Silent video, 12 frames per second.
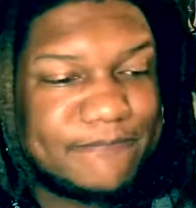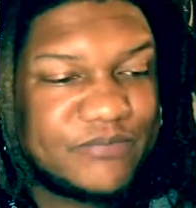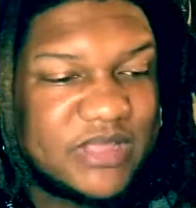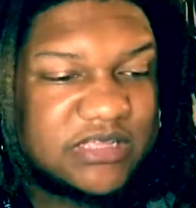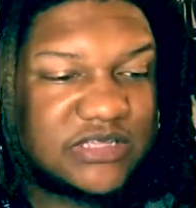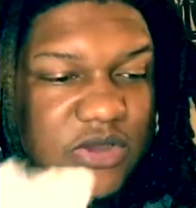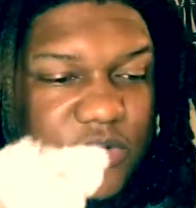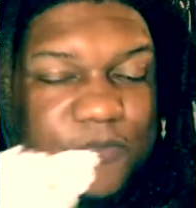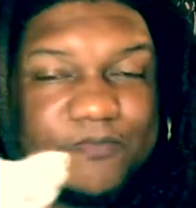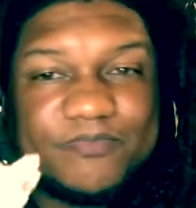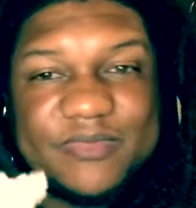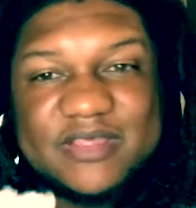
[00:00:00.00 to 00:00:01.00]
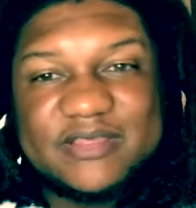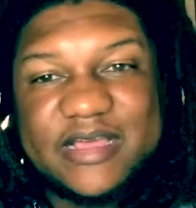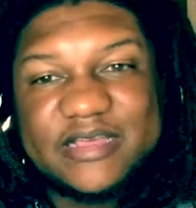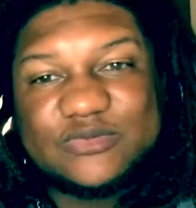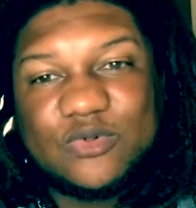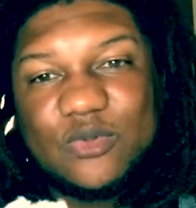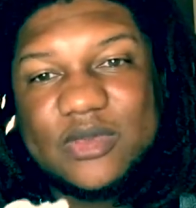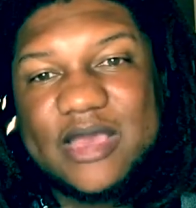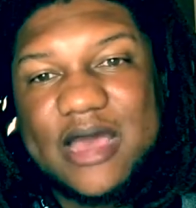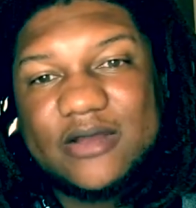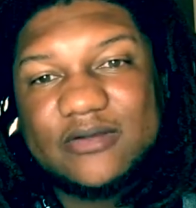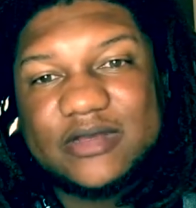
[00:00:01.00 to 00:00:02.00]
And so that's what we
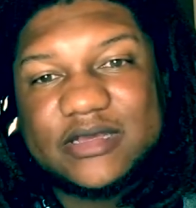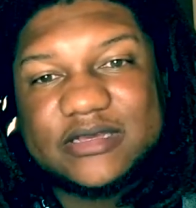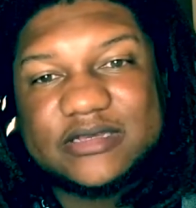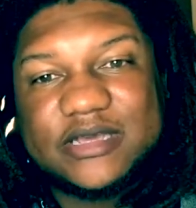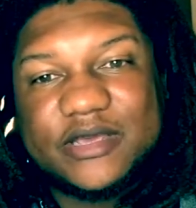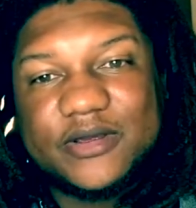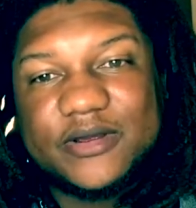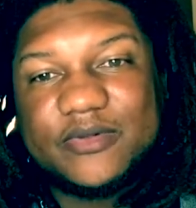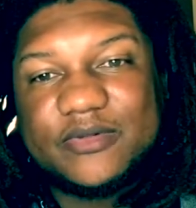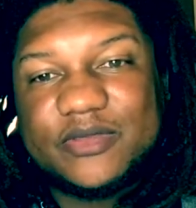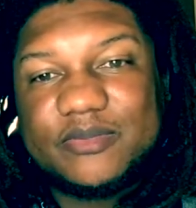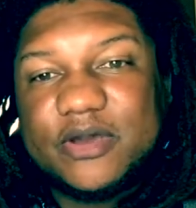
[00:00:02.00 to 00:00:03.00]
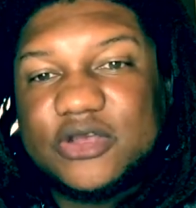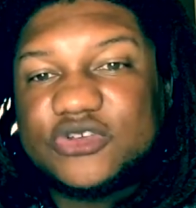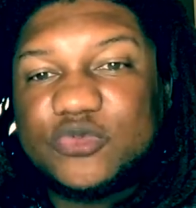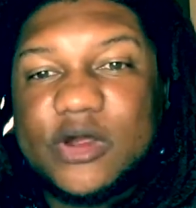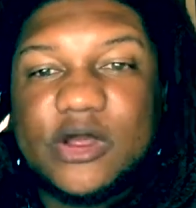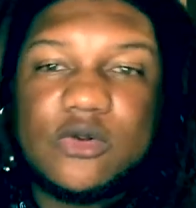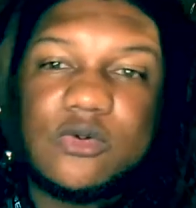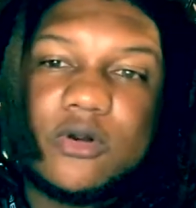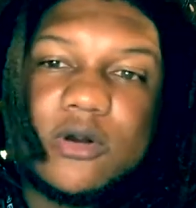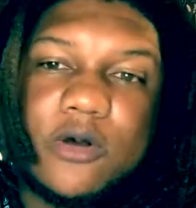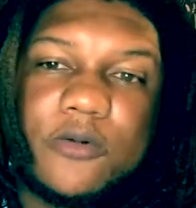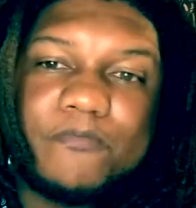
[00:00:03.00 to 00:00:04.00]
got on this here with the Punch Rare
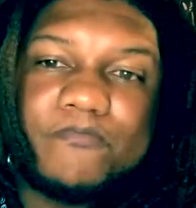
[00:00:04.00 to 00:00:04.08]
Corojo.